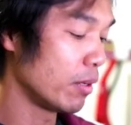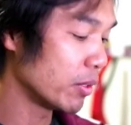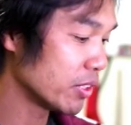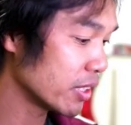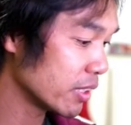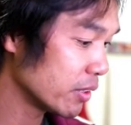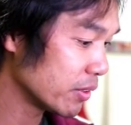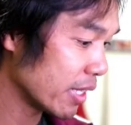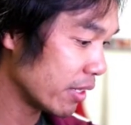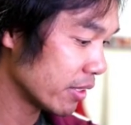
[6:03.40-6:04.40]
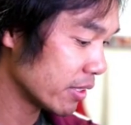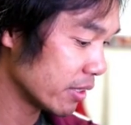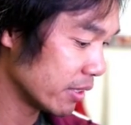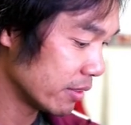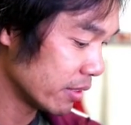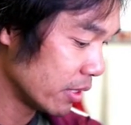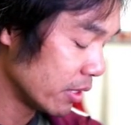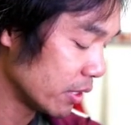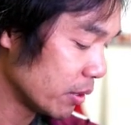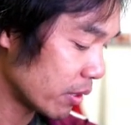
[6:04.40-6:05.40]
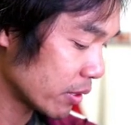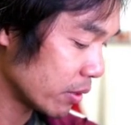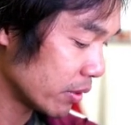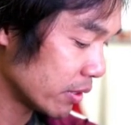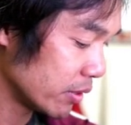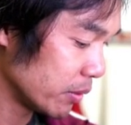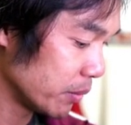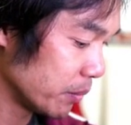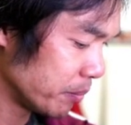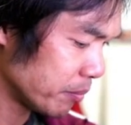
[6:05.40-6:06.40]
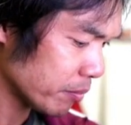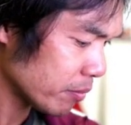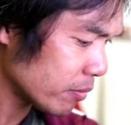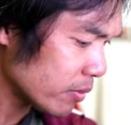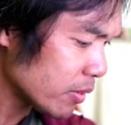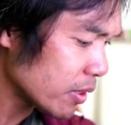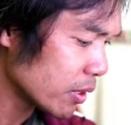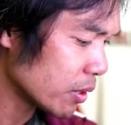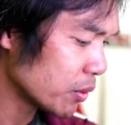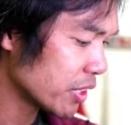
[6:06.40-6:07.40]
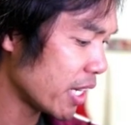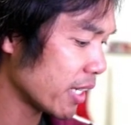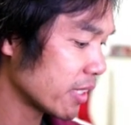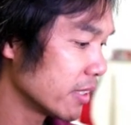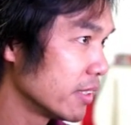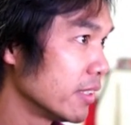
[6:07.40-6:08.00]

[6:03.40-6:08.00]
what you're gonna do now here is you are going to go check